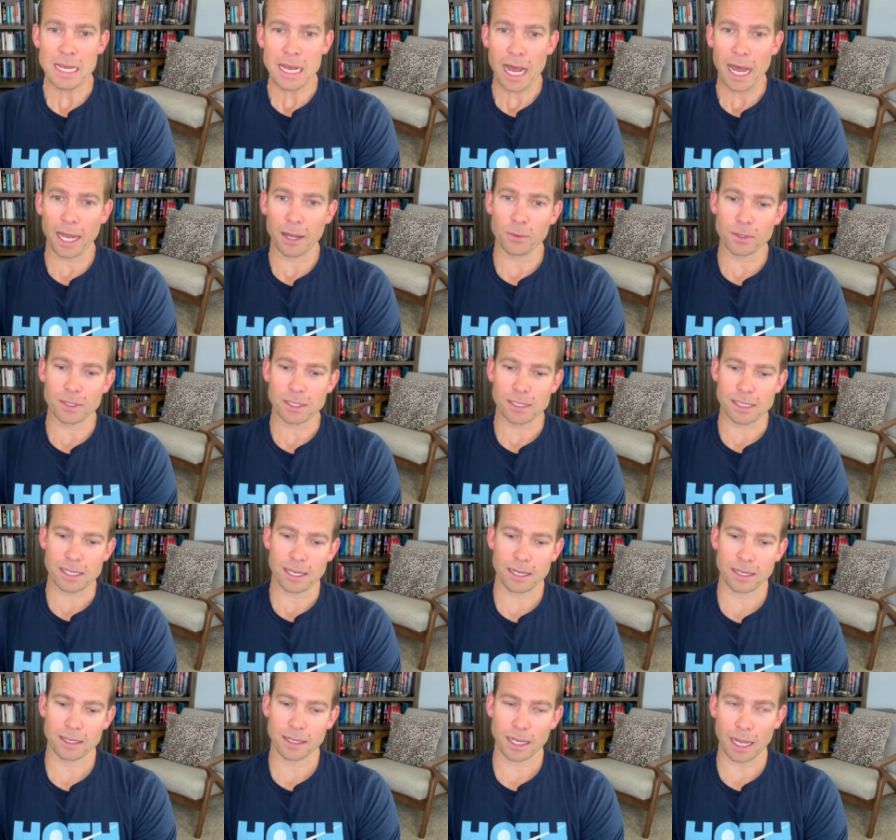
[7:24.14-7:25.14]
I was
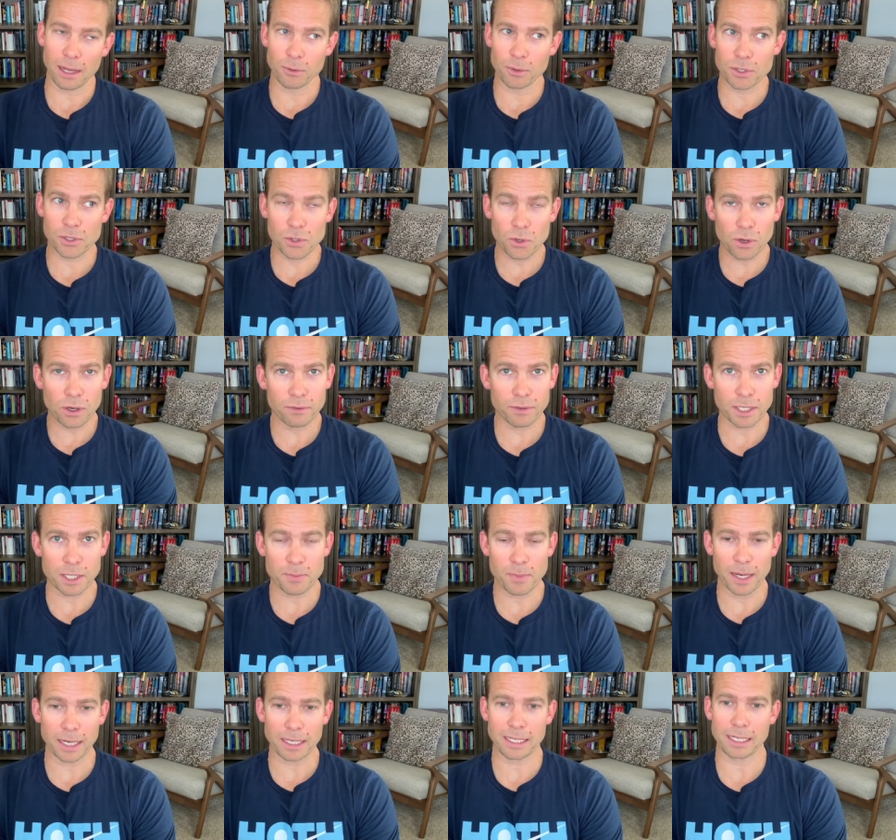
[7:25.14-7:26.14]
sort of
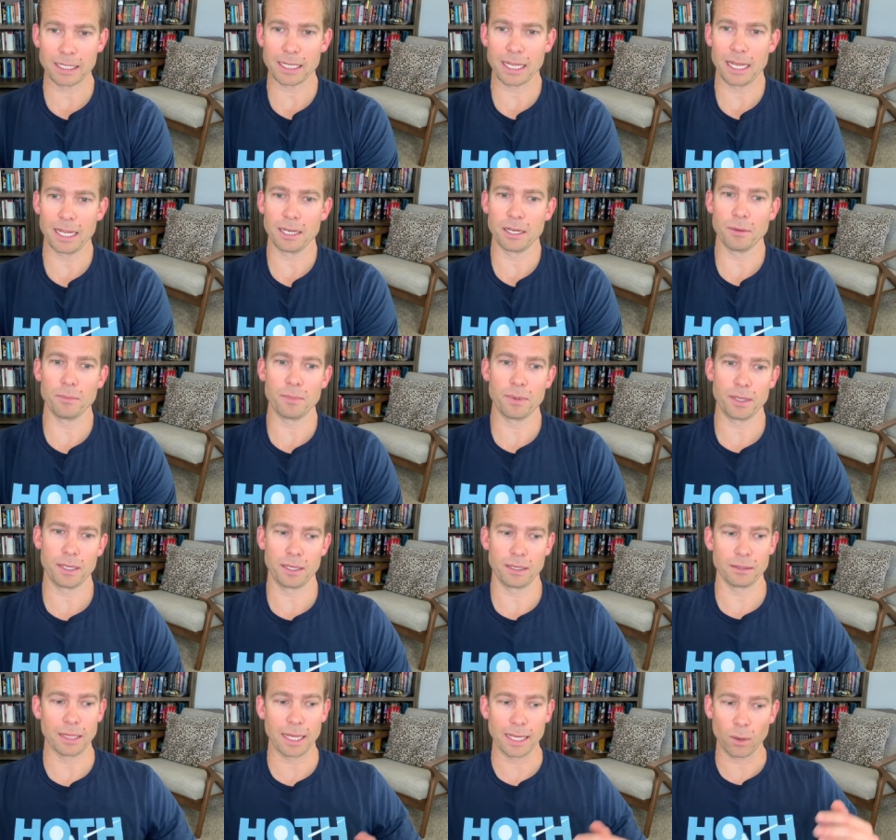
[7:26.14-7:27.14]
expecting to end up
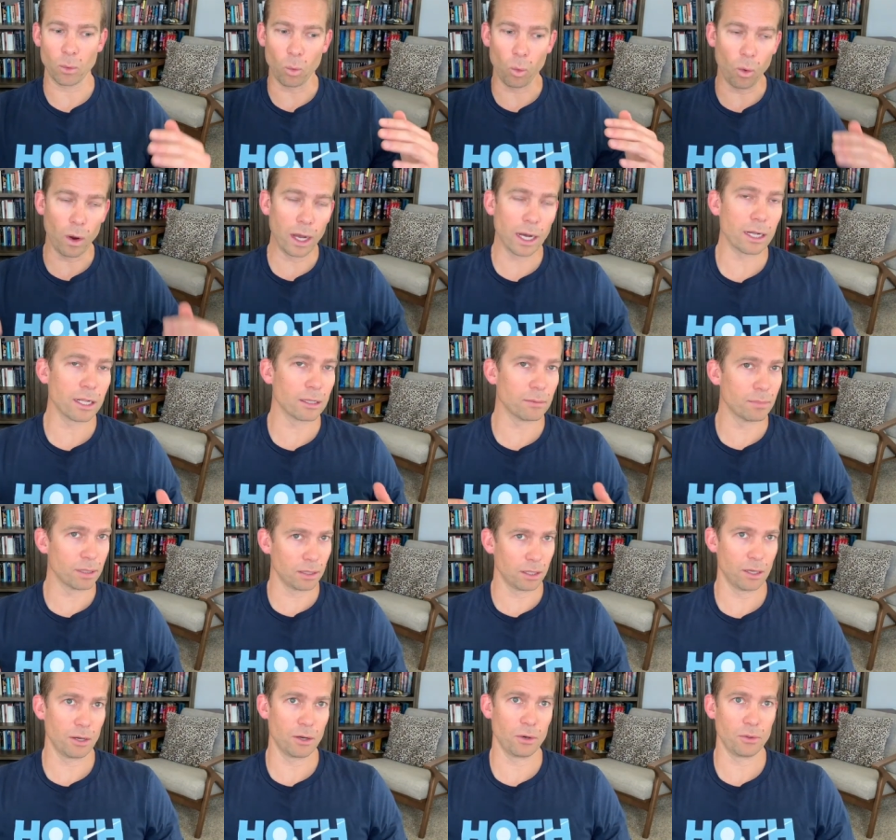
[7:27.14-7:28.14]
being like well
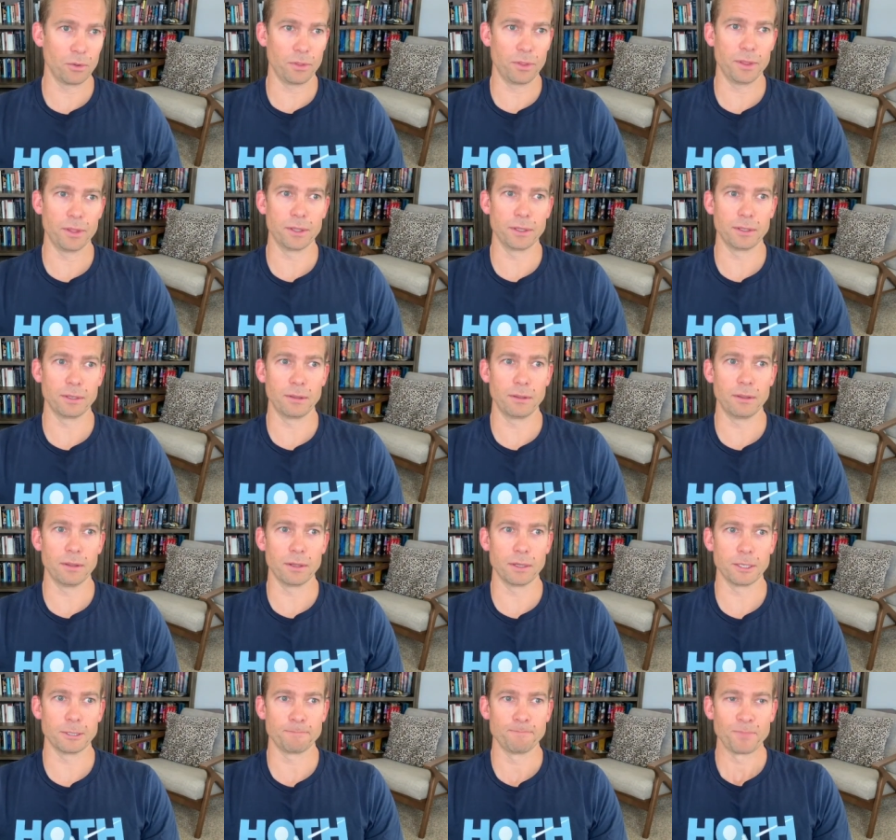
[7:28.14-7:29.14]
below
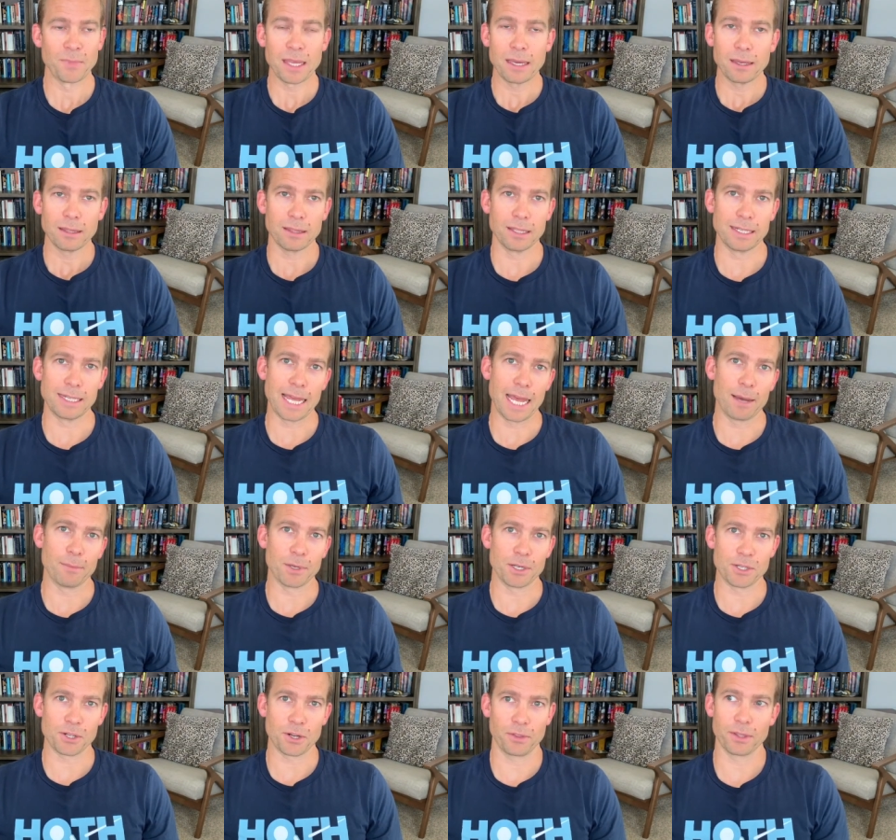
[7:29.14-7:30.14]
the
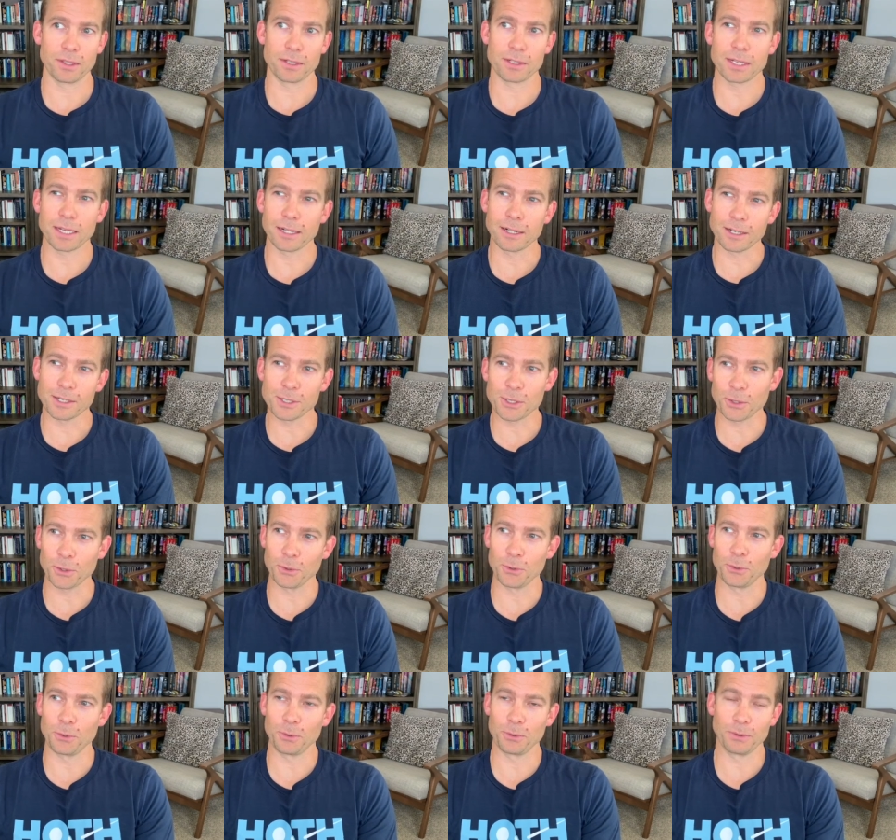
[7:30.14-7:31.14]
damage on the tier
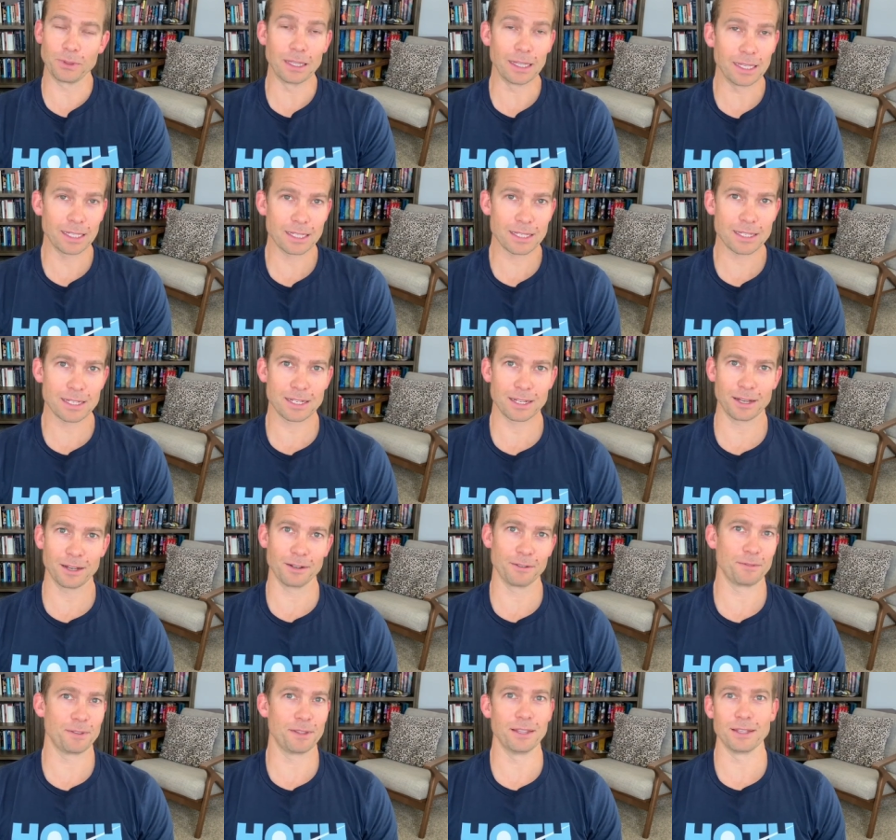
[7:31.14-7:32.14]
2 list
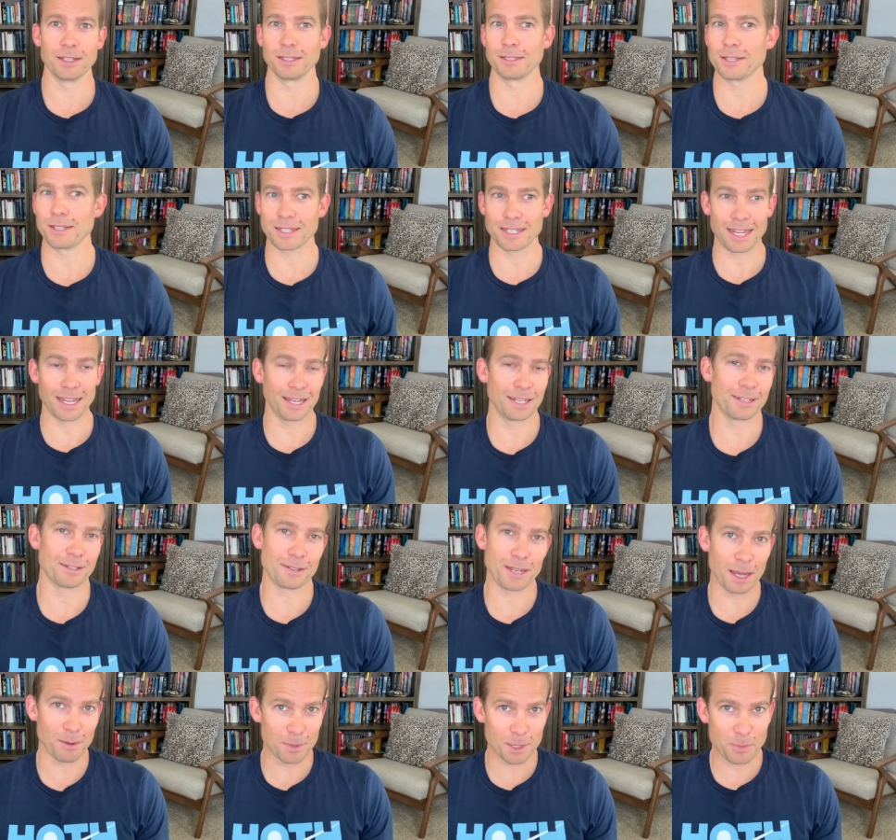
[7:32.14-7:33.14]
of the sustained
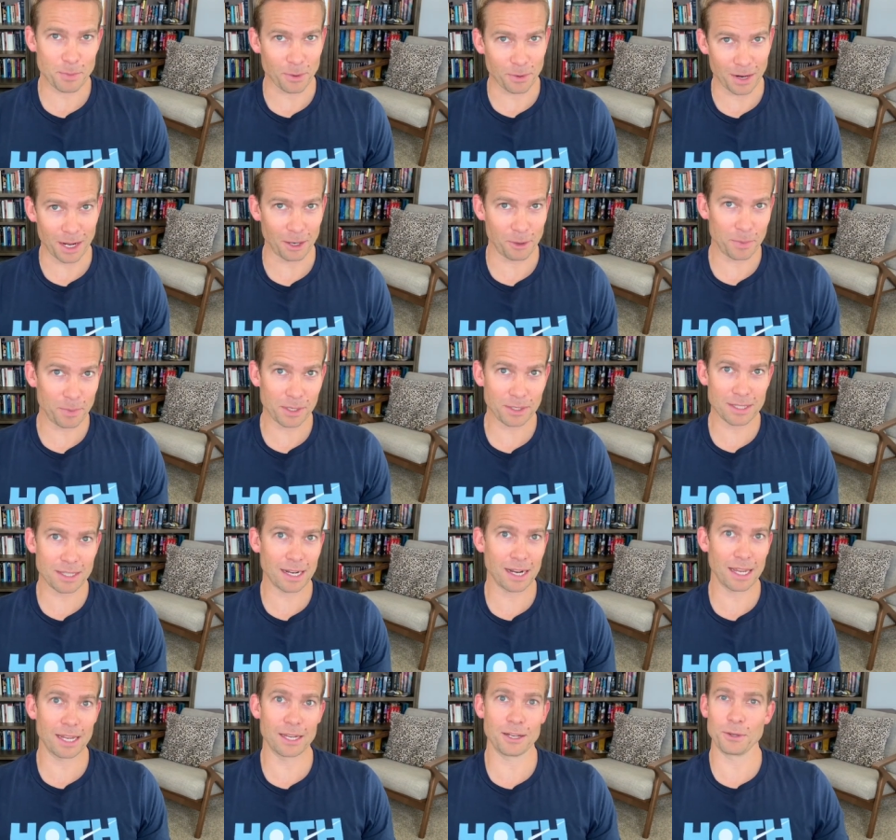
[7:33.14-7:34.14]
damage per round builds that
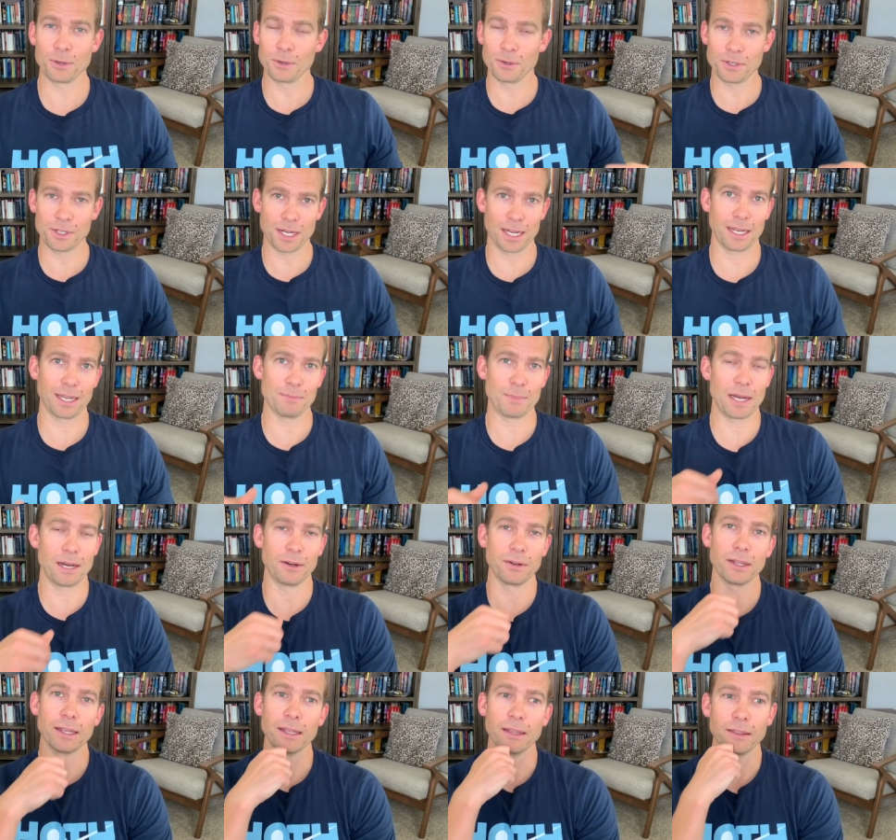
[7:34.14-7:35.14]
I do. Check them
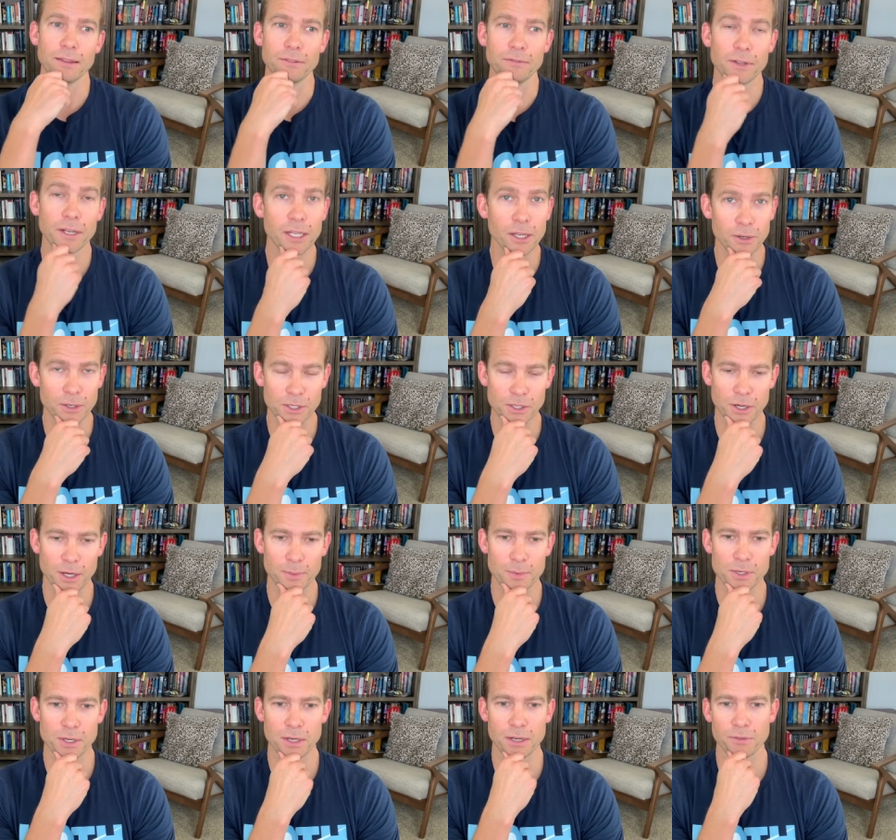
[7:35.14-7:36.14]
out in the video
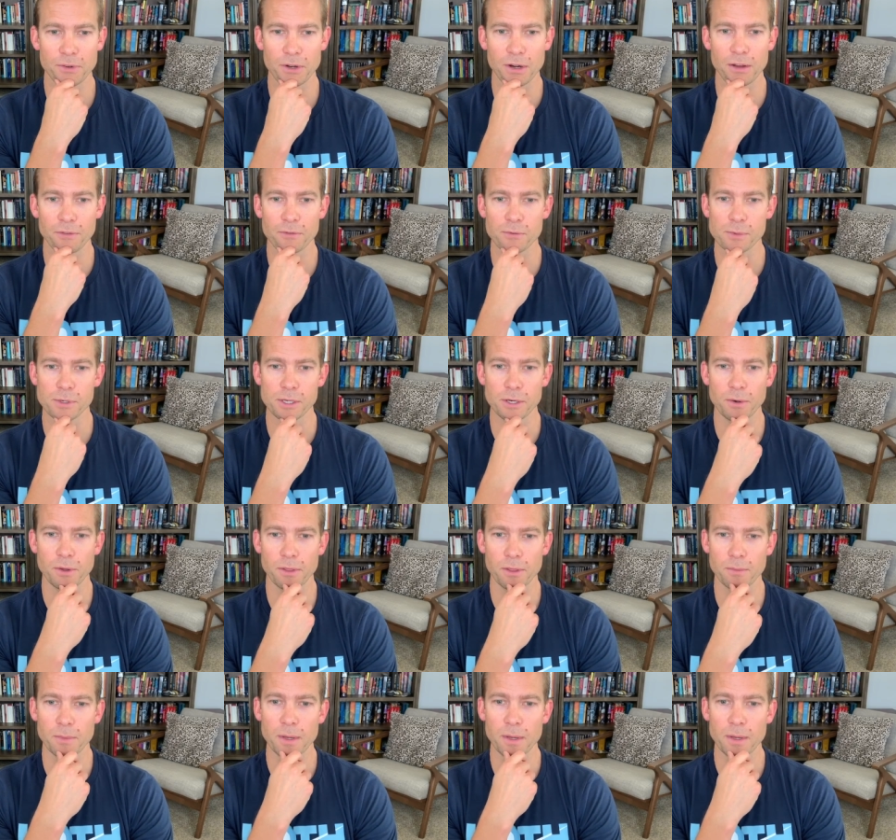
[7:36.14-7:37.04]
description if you're not familiar with them.